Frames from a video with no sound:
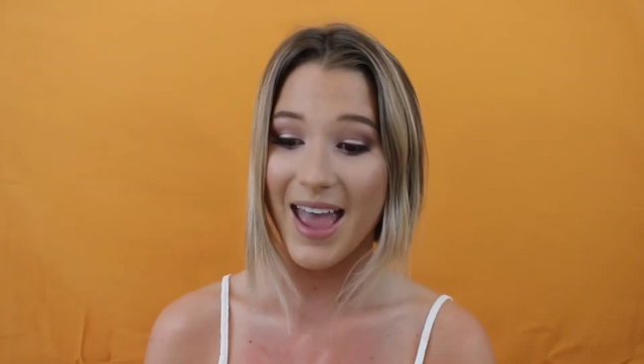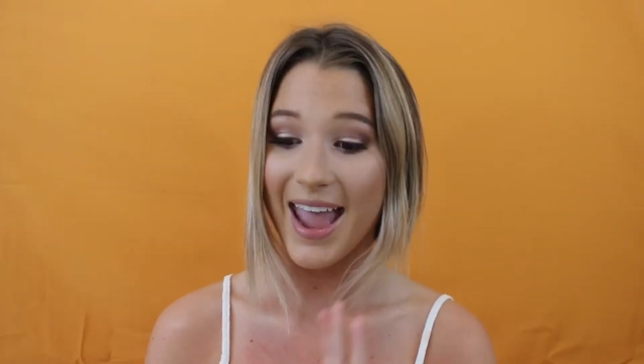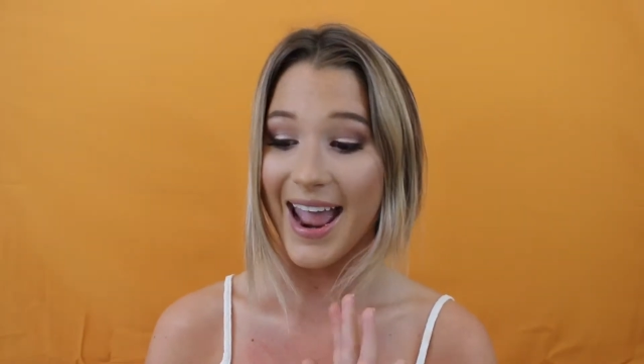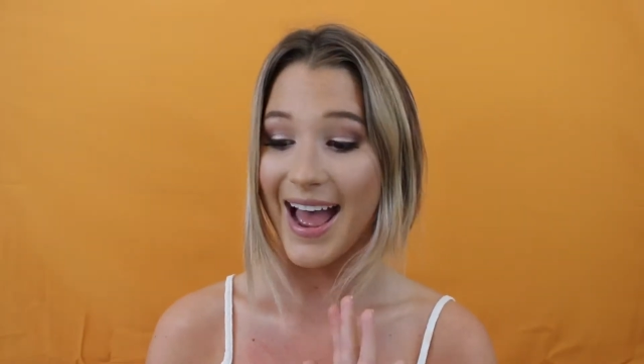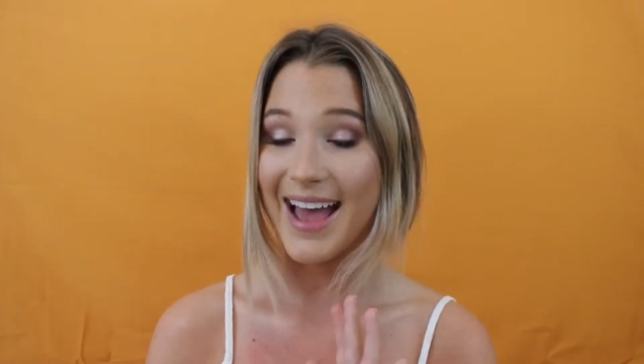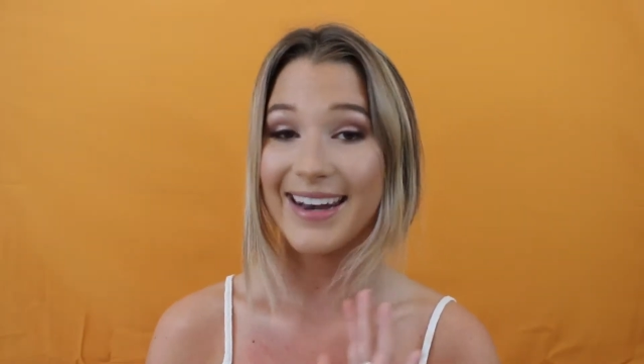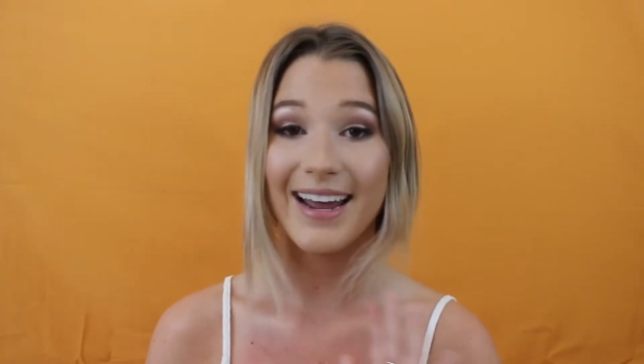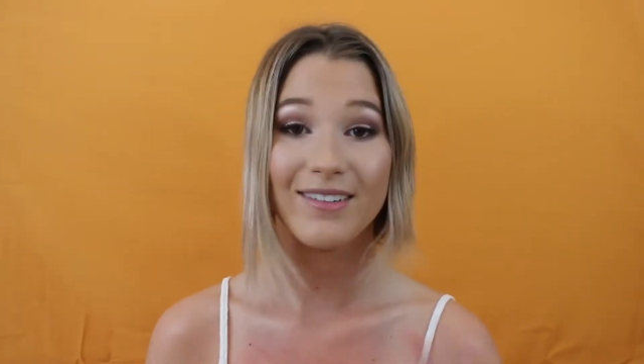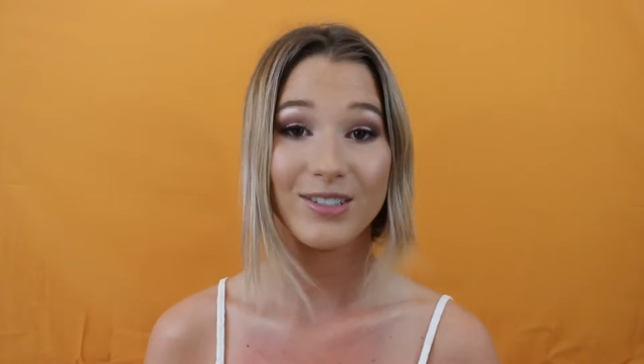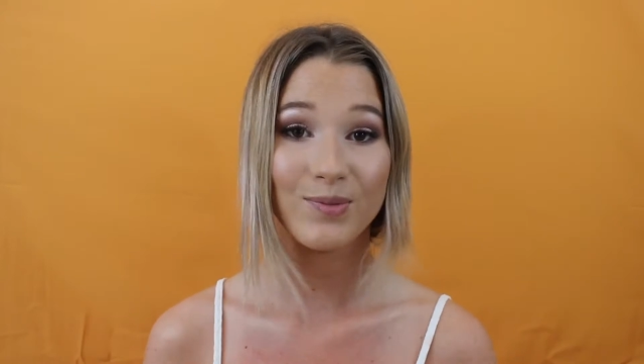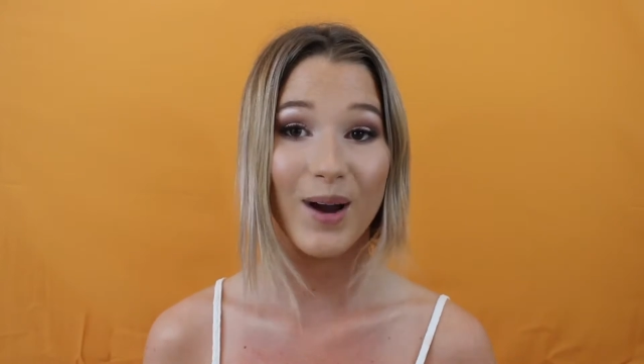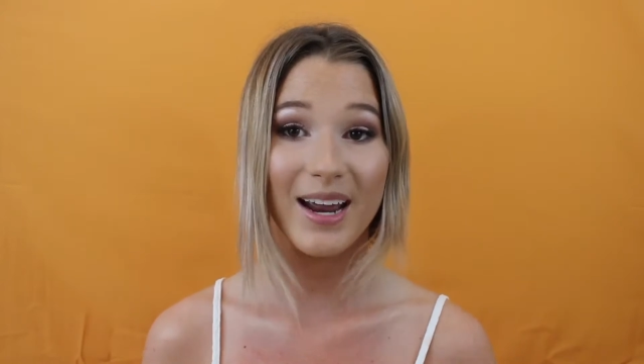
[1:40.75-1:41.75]
and I
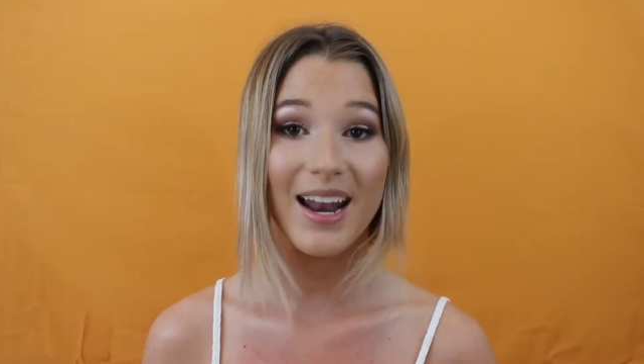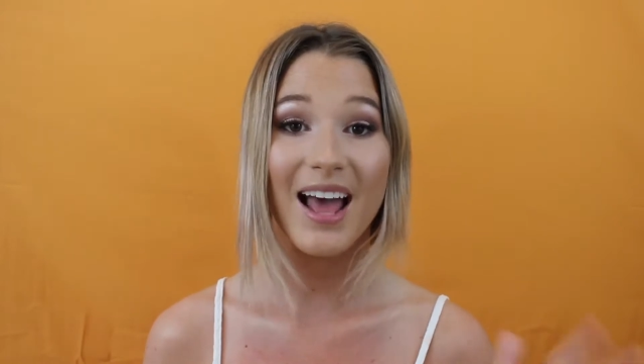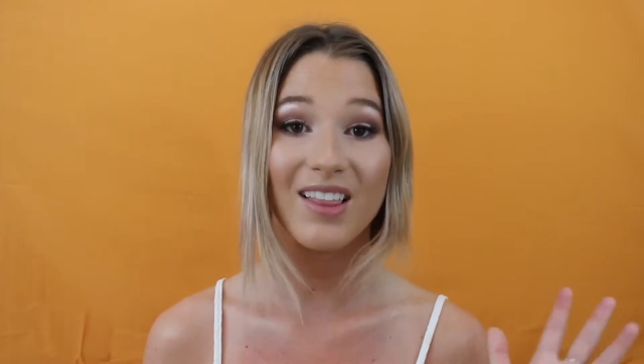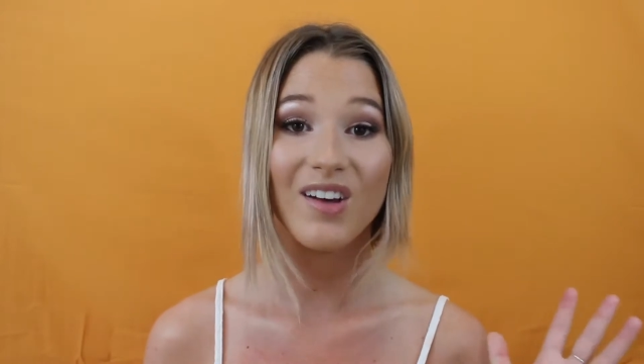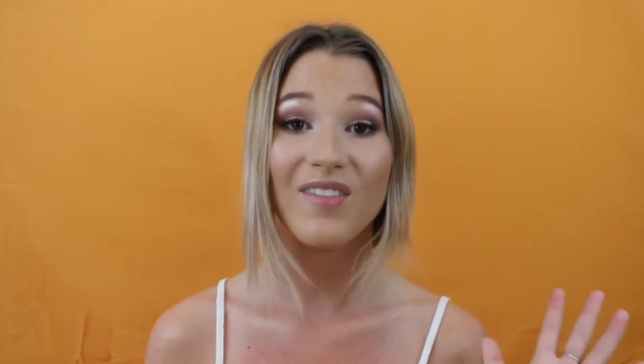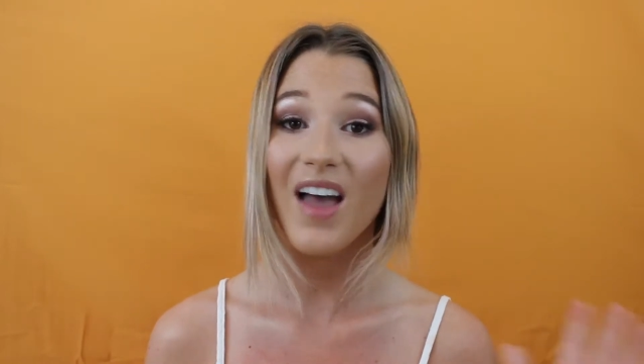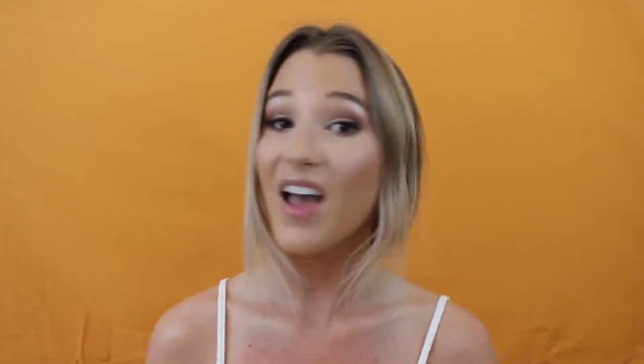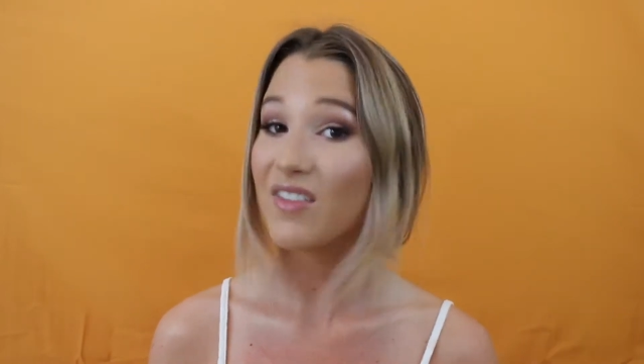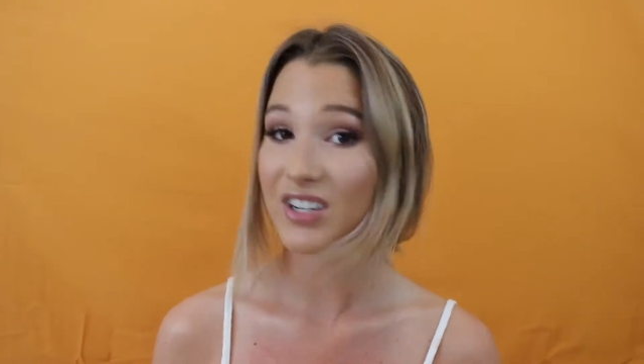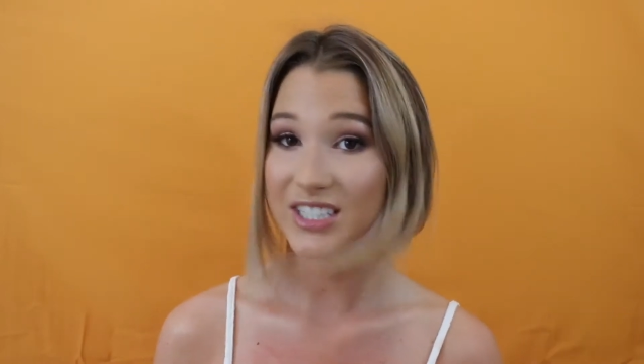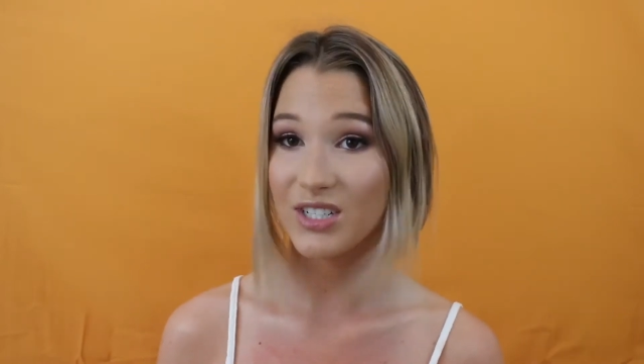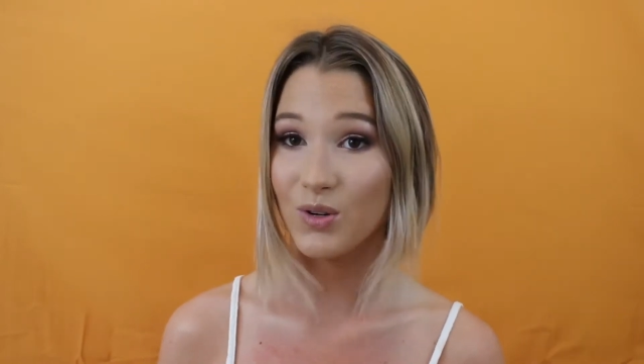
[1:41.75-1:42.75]
was right. I love
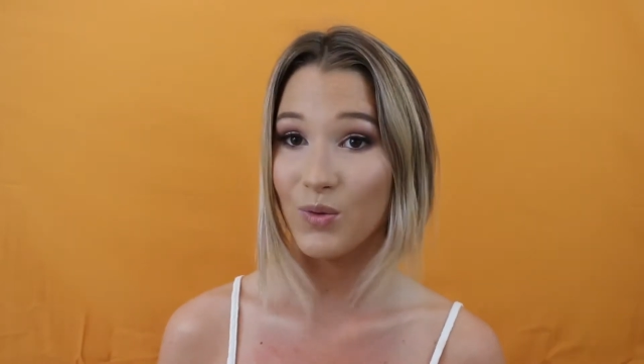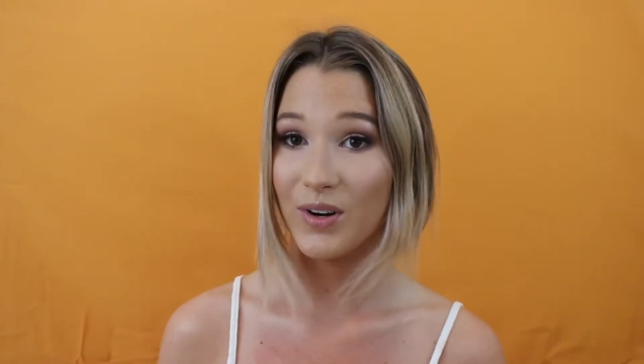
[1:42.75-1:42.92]
every single